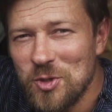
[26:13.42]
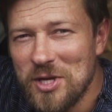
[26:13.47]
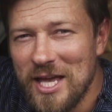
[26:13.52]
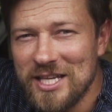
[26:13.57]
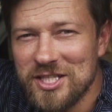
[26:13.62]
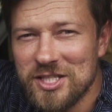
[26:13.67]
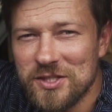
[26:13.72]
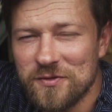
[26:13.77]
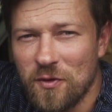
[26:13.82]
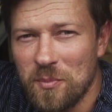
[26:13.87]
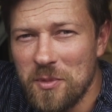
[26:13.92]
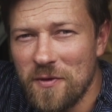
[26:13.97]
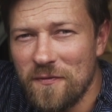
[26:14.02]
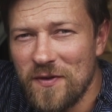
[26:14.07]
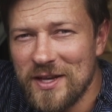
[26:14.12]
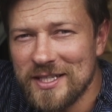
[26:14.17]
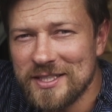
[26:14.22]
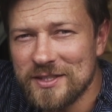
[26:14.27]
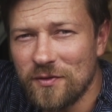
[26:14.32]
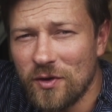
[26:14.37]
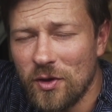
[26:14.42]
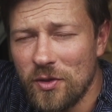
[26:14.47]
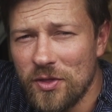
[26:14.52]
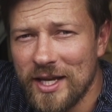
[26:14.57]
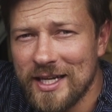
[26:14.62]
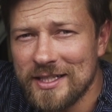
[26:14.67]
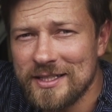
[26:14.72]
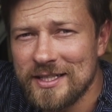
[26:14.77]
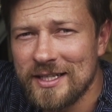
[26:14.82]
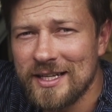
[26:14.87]
cases from the festival
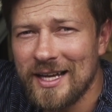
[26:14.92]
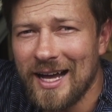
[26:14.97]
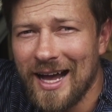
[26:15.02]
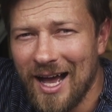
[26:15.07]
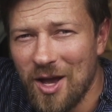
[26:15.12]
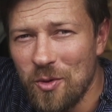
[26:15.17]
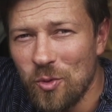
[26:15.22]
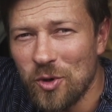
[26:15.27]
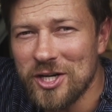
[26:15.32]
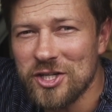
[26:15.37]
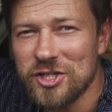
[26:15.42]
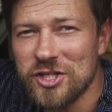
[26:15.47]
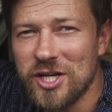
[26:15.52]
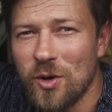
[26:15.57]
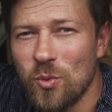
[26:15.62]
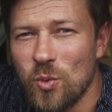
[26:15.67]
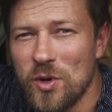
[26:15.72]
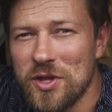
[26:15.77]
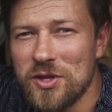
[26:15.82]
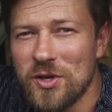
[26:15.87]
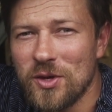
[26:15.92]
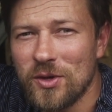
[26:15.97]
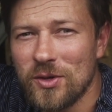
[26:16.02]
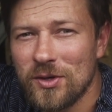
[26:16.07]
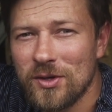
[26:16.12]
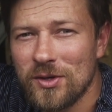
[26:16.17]
that I want to share with you.